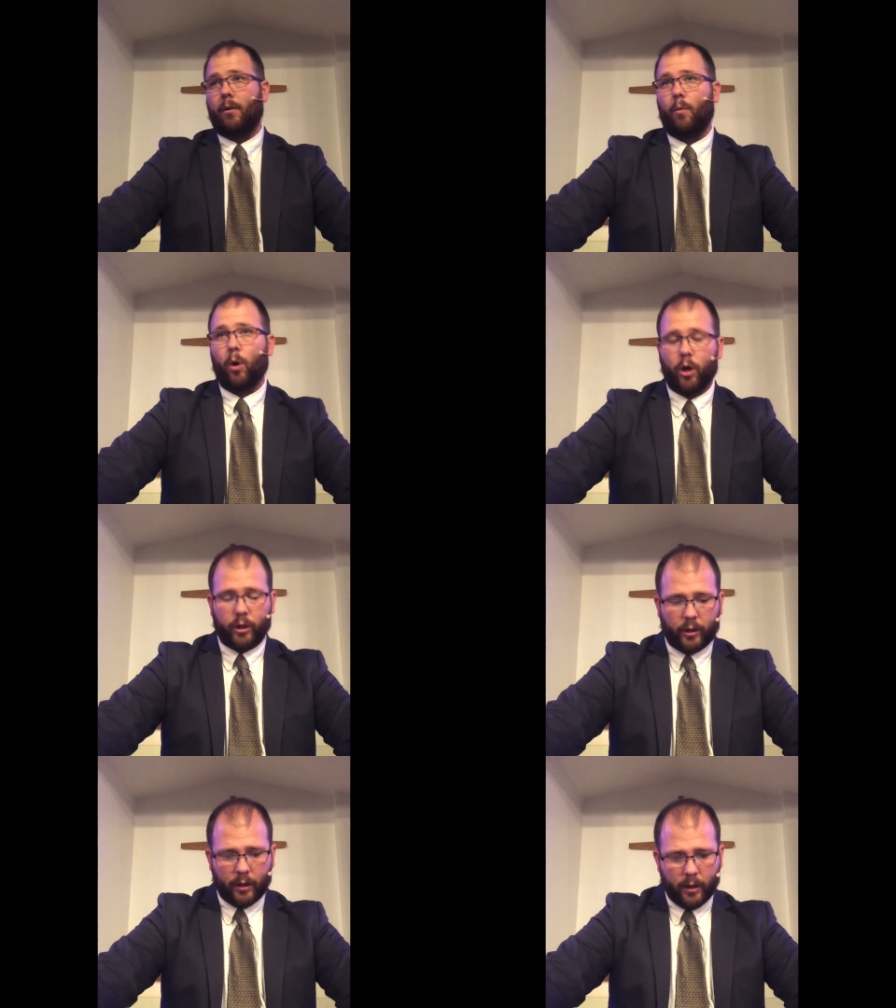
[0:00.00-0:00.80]

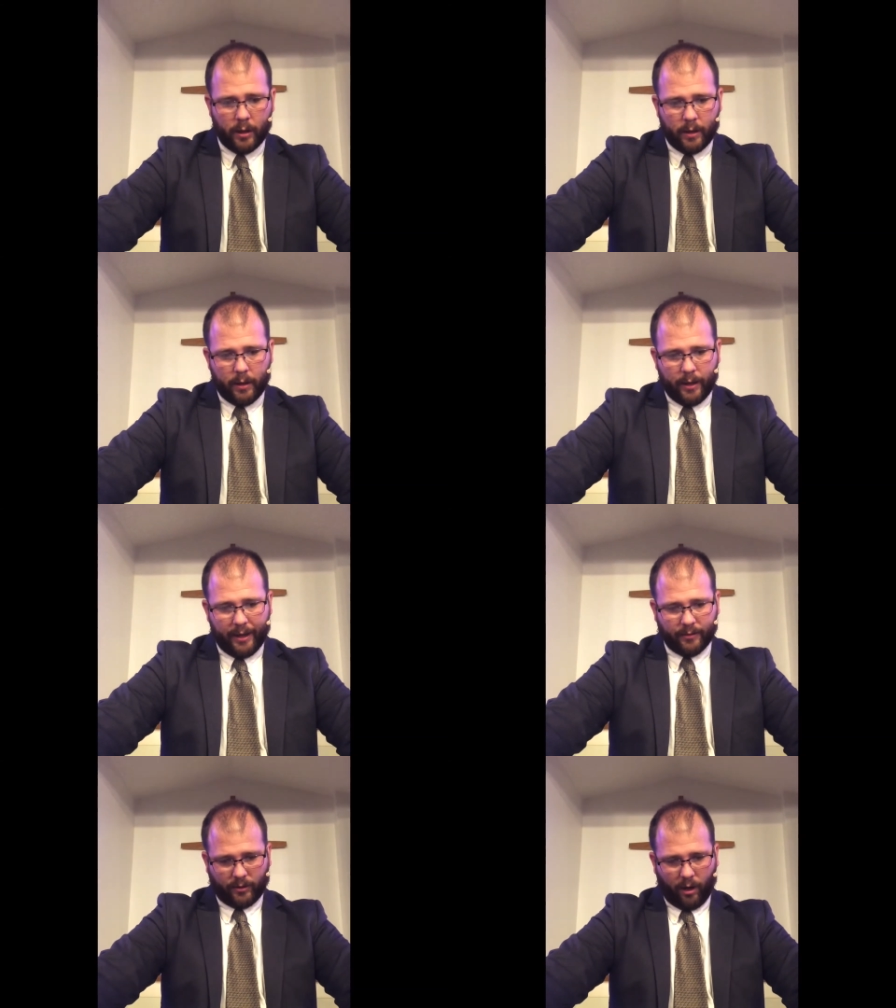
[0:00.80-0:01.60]
work,
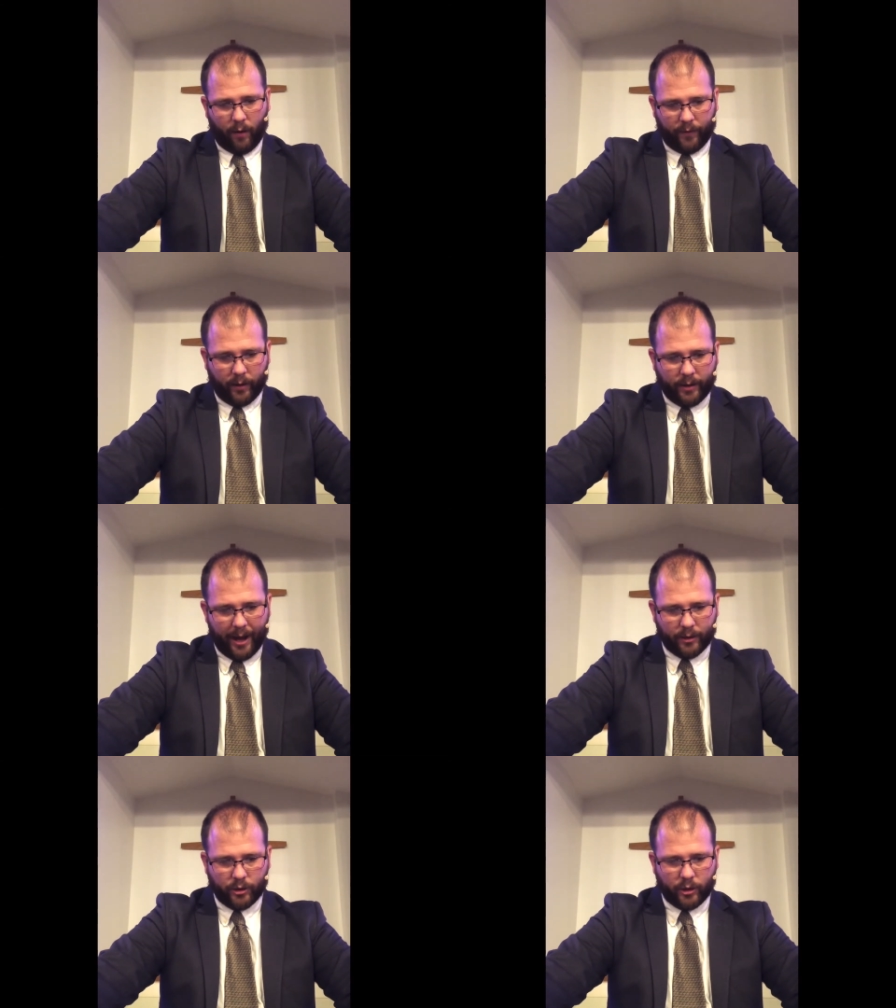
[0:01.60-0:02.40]
his covenant
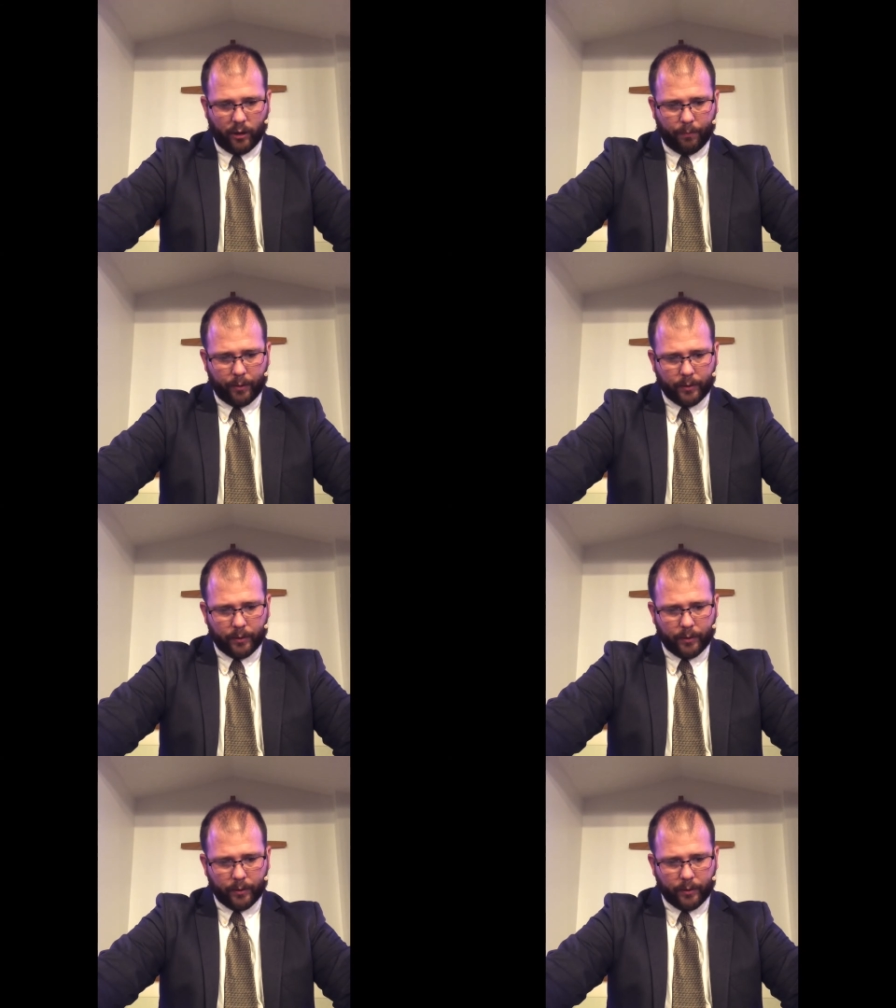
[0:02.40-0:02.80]
headship.